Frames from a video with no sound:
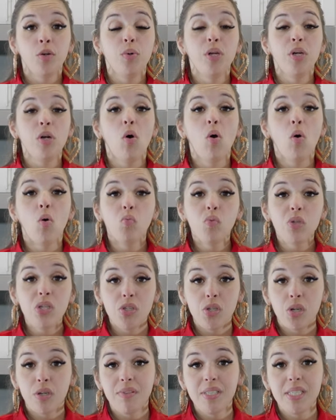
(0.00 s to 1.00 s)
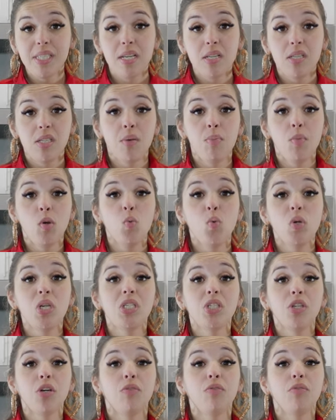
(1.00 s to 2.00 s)
We don't only service Kissimmee, we
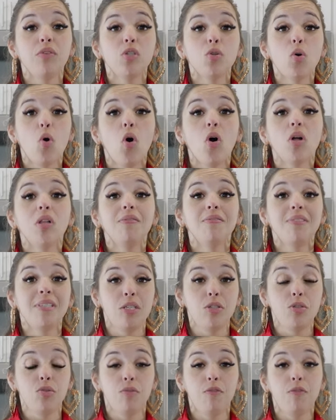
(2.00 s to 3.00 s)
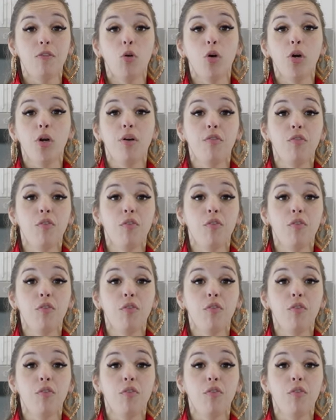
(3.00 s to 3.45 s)
service all of Central Florida,